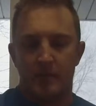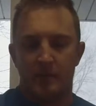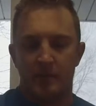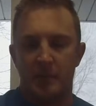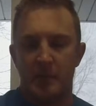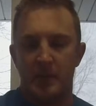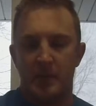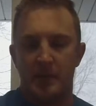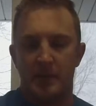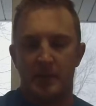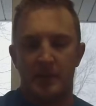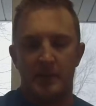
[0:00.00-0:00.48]

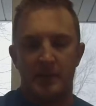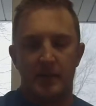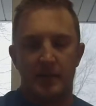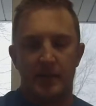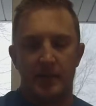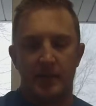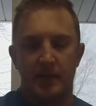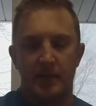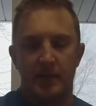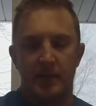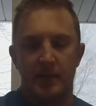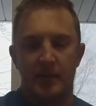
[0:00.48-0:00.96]
but
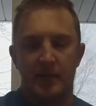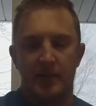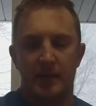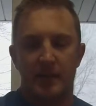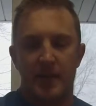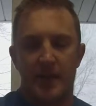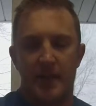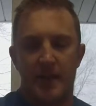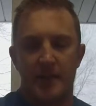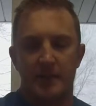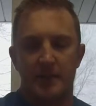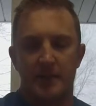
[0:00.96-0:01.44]
it
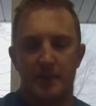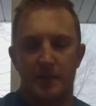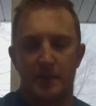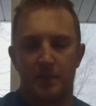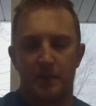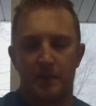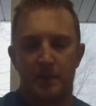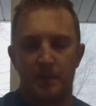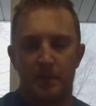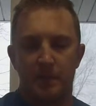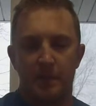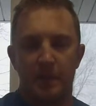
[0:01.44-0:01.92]
casts
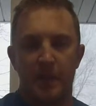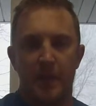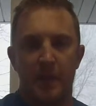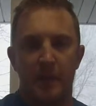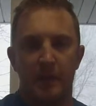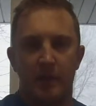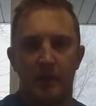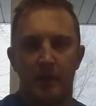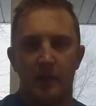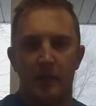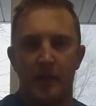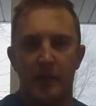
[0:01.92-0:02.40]

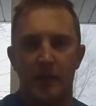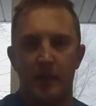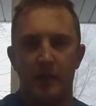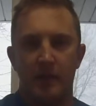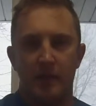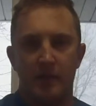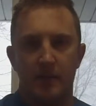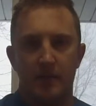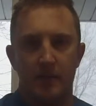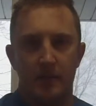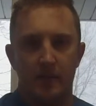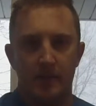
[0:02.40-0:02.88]
fairly
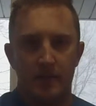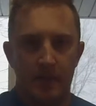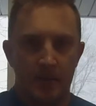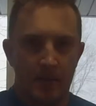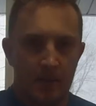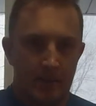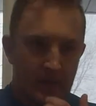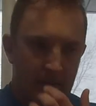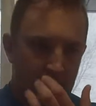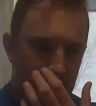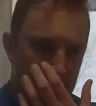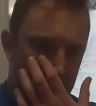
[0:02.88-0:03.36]
well.
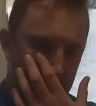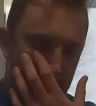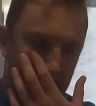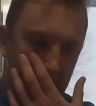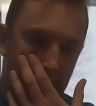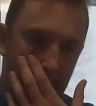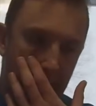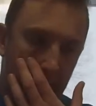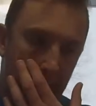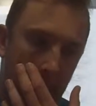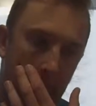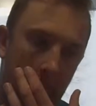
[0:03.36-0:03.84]

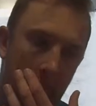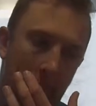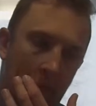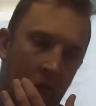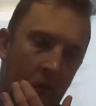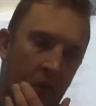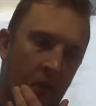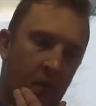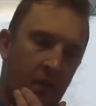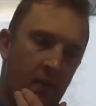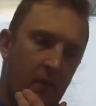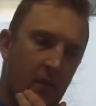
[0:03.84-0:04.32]

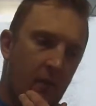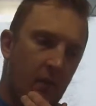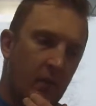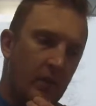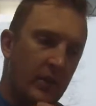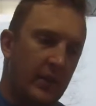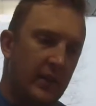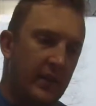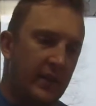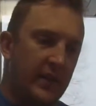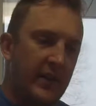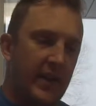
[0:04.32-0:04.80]
One
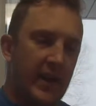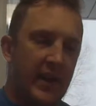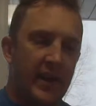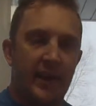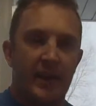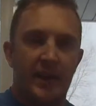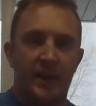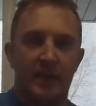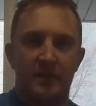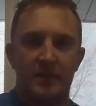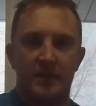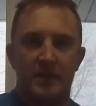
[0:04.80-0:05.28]
of the
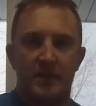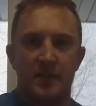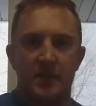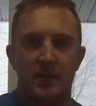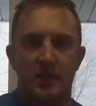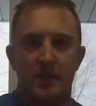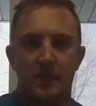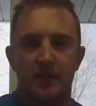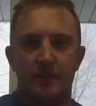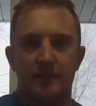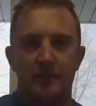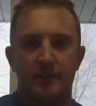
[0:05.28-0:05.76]
negatives,
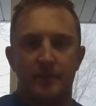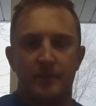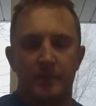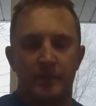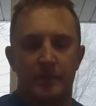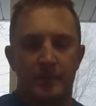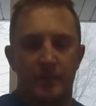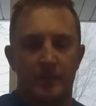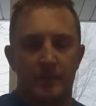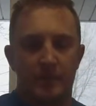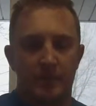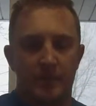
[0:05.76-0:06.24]
though,
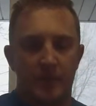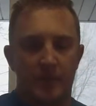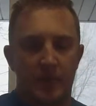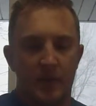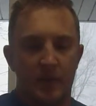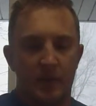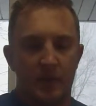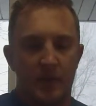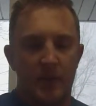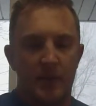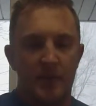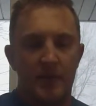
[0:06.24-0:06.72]

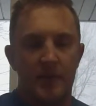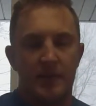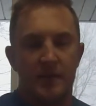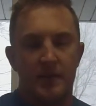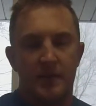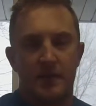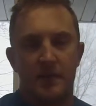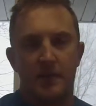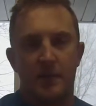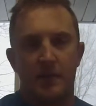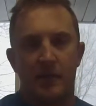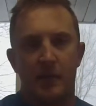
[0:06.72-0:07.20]
compared to the
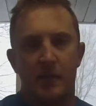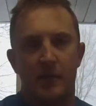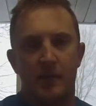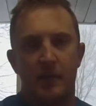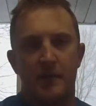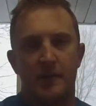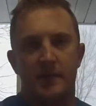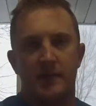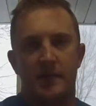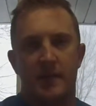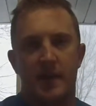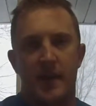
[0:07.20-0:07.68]
Spro,
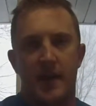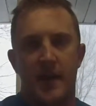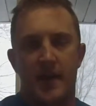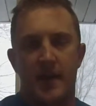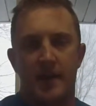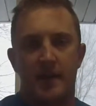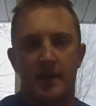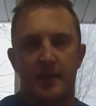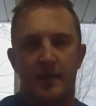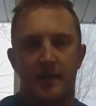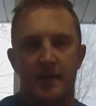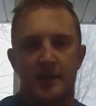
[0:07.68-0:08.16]
is the
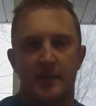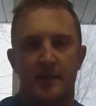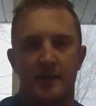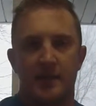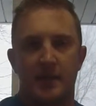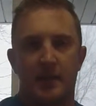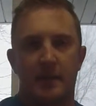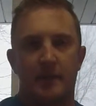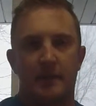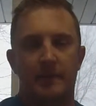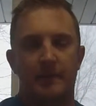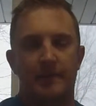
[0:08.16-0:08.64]

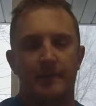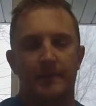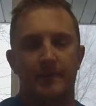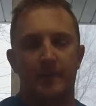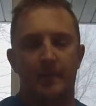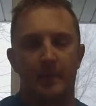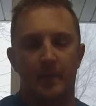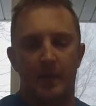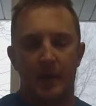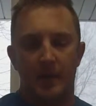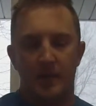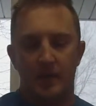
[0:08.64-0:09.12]
accuracy.
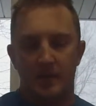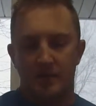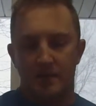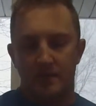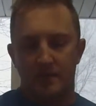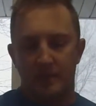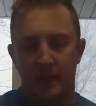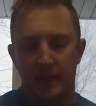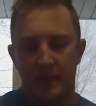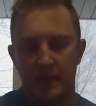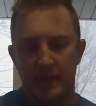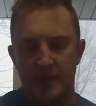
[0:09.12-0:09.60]

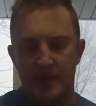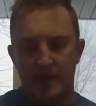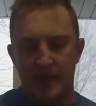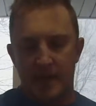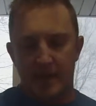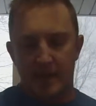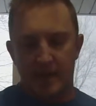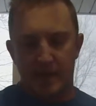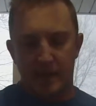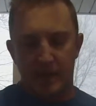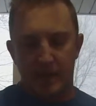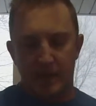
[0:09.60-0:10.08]
Because I
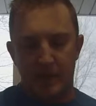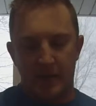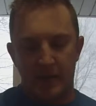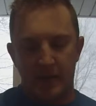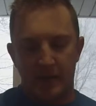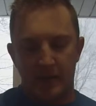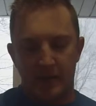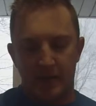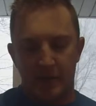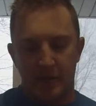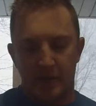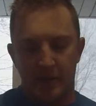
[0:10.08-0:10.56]
think it's because
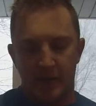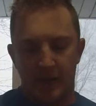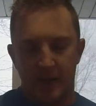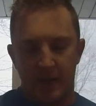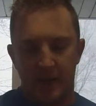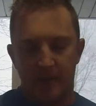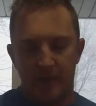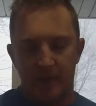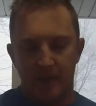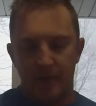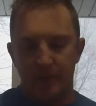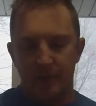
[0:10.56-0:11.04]
of the
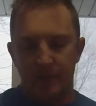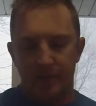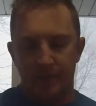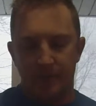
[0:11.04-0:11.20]
shape.